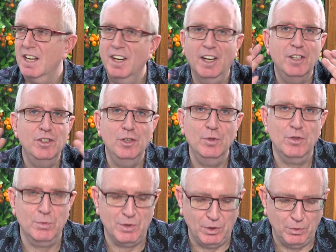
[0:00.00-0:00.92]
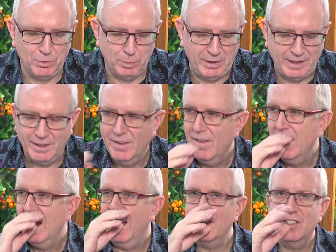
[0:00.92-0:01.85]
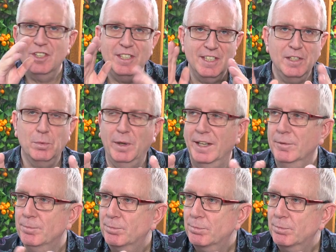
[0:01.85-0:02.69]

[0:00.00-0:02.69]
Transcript: And I knew she was going to win. And she did win.